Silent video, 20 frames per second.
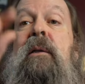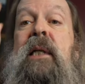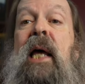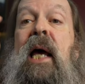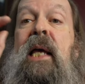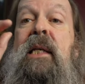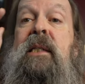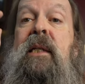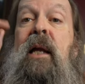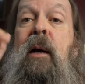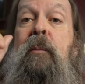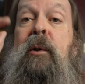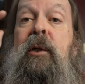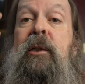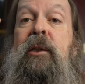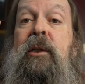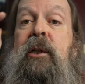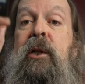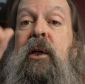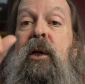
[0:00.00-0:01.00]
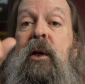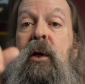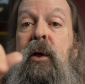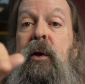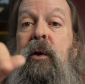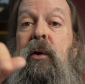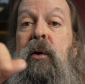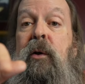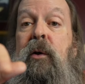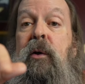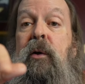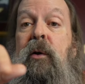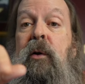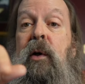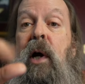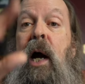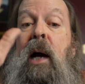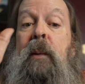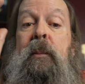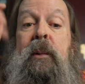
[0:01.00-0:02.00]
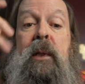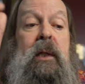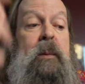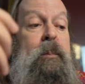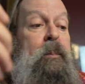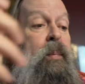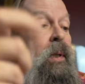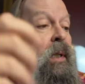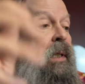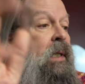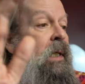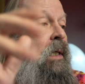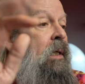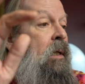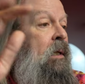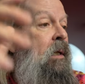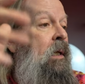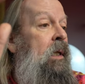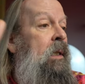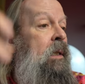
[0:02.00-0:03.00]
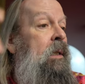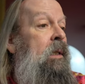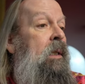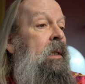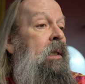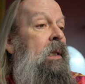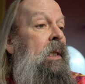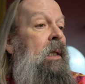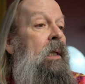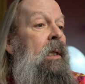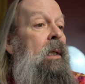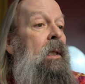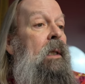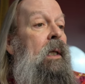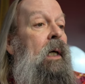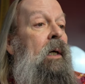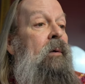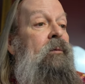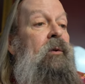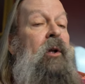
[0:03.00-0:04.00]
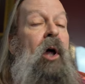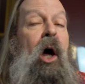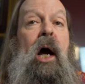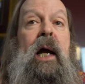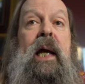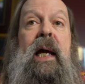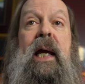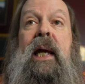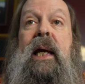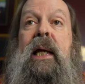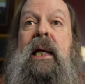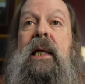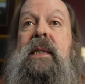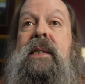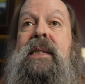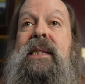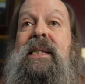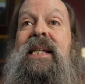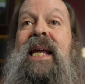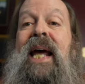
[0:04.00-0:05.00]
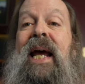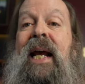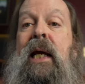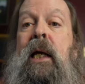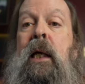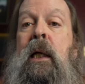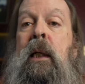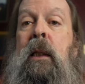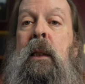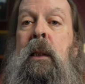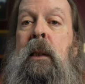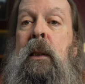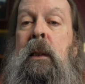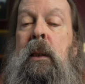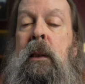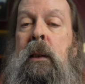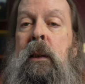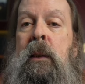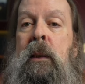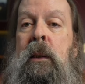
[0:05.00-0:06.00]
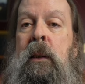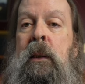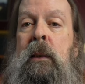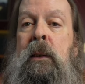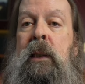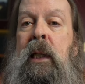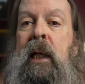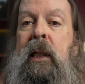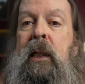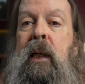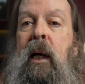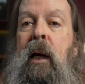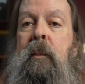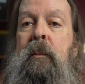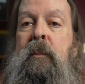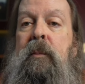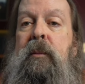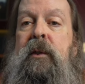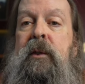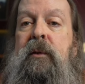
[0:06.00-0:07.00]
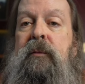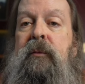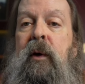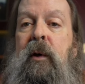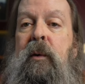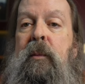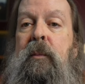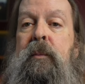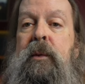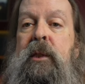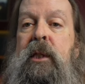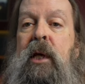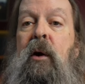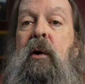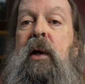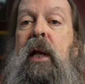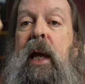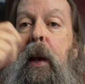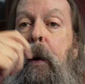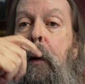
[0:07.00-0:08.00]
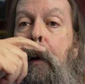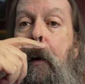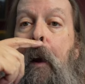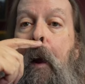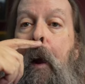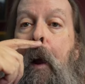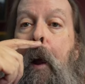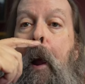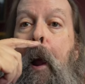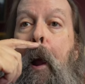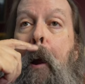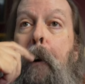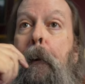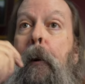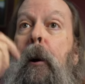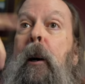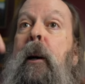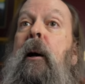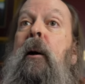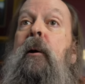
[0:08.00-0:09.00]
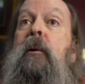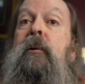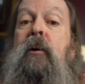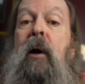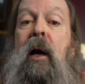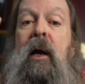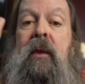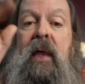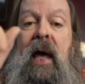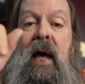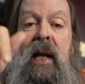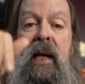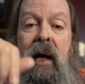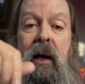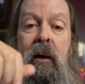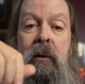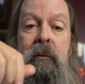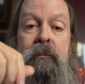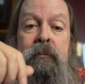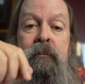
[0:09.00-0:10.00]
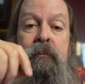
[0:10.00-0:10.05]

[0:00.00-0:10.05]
test number two, I'm going to put it on the little uh, vlogging stick that comes from Sony and we'll go try that out.